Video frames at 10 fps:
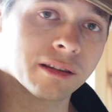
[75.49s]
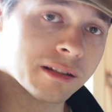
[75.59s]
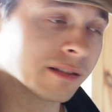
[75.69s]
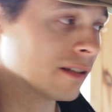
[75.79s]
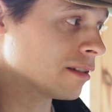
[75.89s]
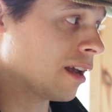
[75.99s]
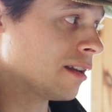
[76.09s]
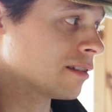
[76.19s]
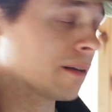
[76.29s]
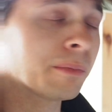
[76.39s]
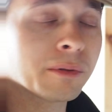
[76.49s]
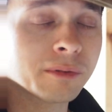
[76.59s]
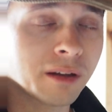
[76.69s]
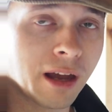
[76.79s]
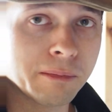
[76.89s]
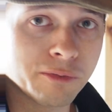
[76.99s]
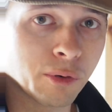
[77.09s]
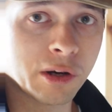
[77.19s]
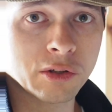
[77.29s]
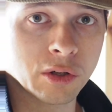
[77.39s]
this is a simple
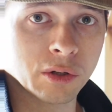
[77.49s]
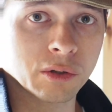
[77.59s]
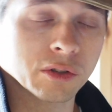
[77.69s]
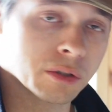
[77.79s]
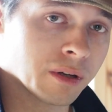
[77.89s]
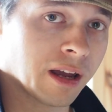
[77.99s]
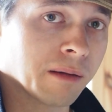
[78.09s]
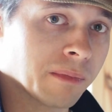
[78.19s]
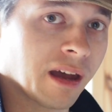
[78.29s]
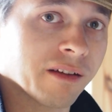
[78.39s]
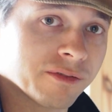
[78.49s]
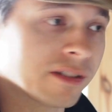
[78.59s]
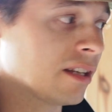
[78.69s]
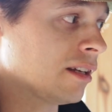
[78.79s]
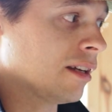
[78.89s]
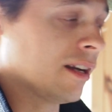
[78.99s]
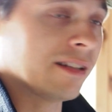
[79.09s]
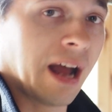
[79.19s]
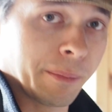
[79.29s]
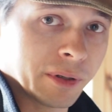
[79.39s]
M42 to MFT
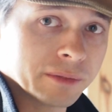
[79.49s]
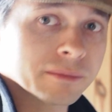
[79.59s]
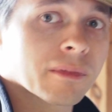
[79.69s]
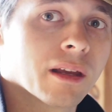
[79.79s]
adapter,